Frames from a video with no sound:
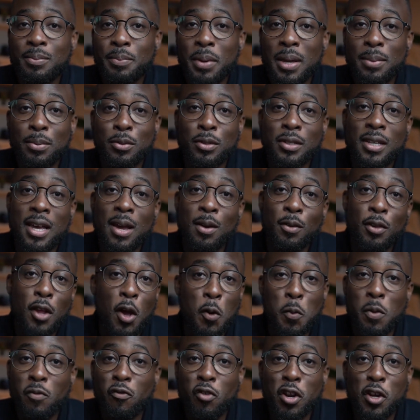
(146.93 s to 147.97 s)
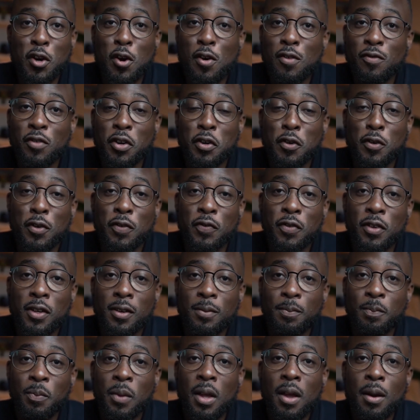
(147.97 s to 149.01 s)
people saying, no, we've already got a videographer,